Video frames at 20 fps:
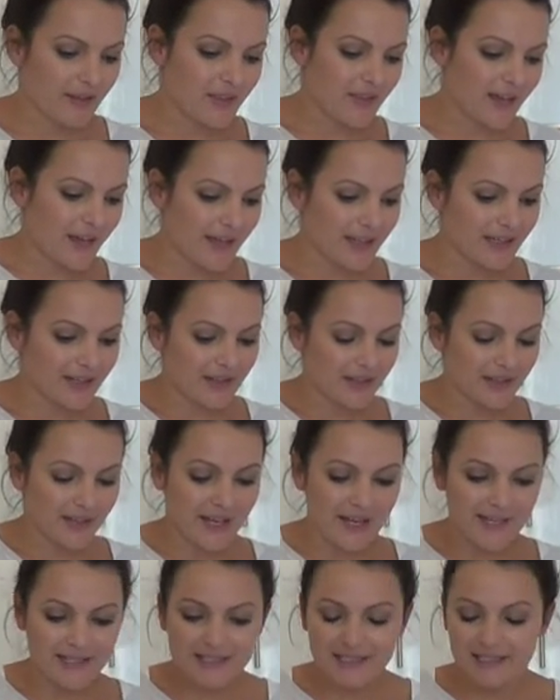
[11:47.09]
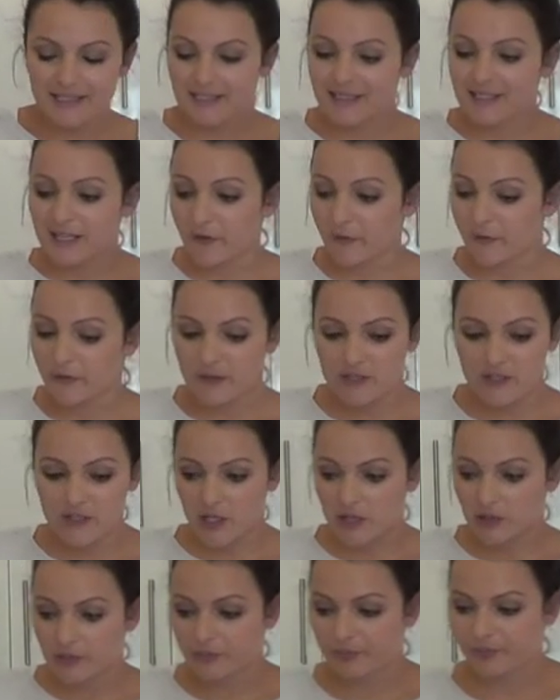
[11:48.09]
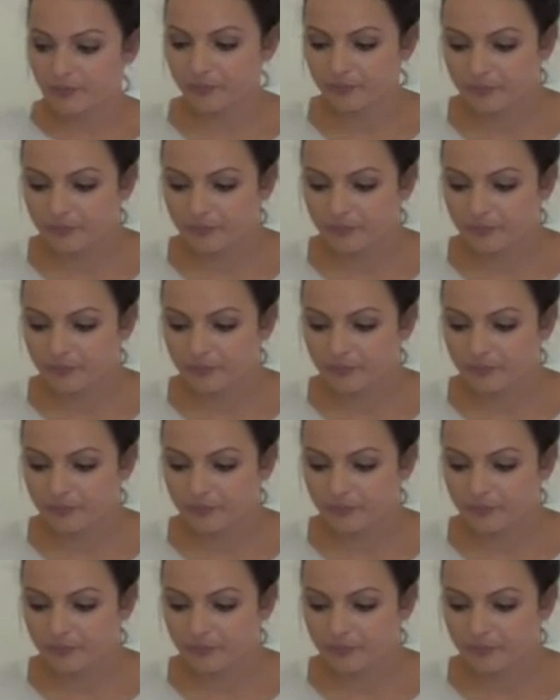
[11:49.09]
than the cake tin itself. So